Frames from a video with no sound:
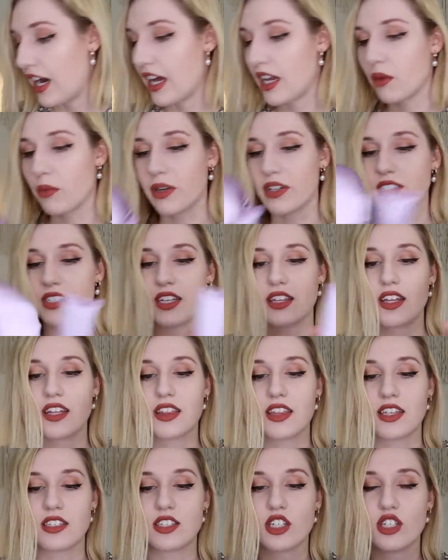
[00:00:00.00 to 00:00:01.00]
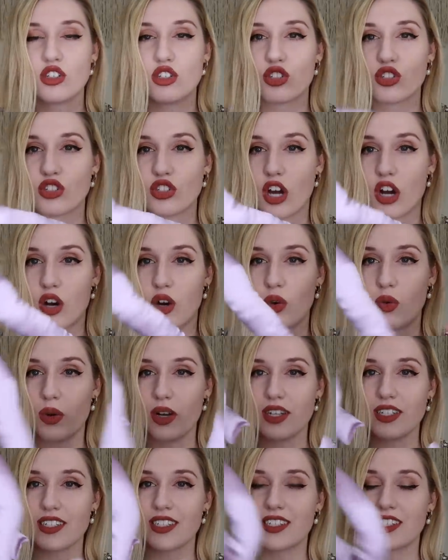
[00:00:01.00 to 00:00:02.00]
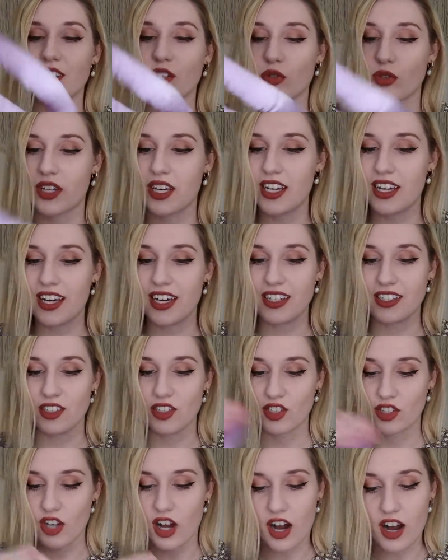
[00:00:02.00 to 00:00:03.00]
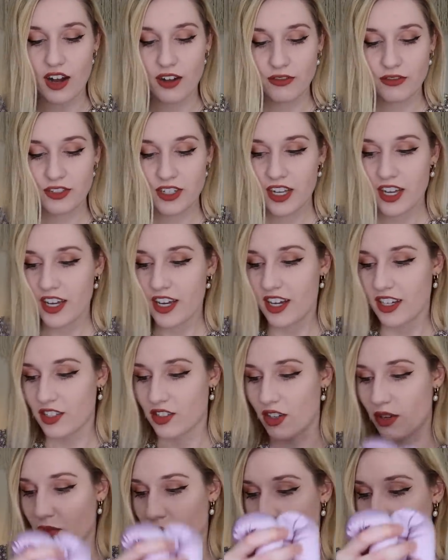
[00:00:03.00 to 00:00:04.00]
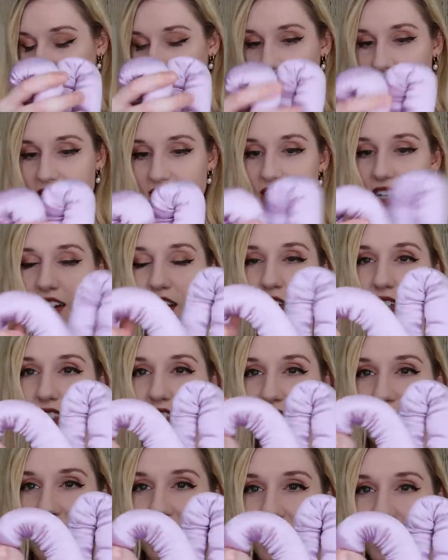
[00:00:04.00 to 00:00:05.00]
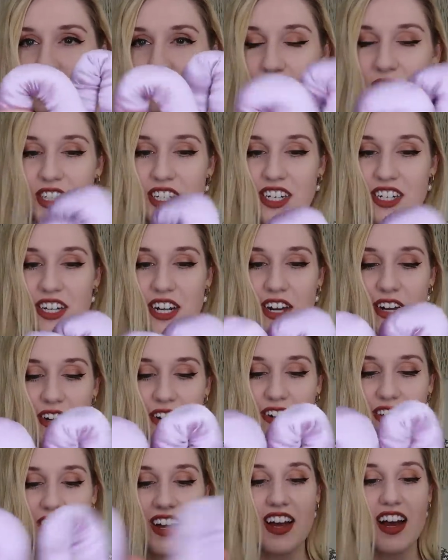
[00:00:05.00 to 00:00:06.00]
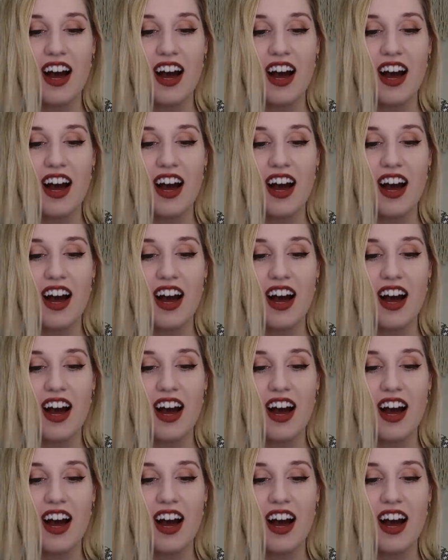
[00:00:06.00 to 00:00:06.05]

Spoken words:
I will say that this is so silky and soft. So I'm really excited. Oh, it's kind of squishy too.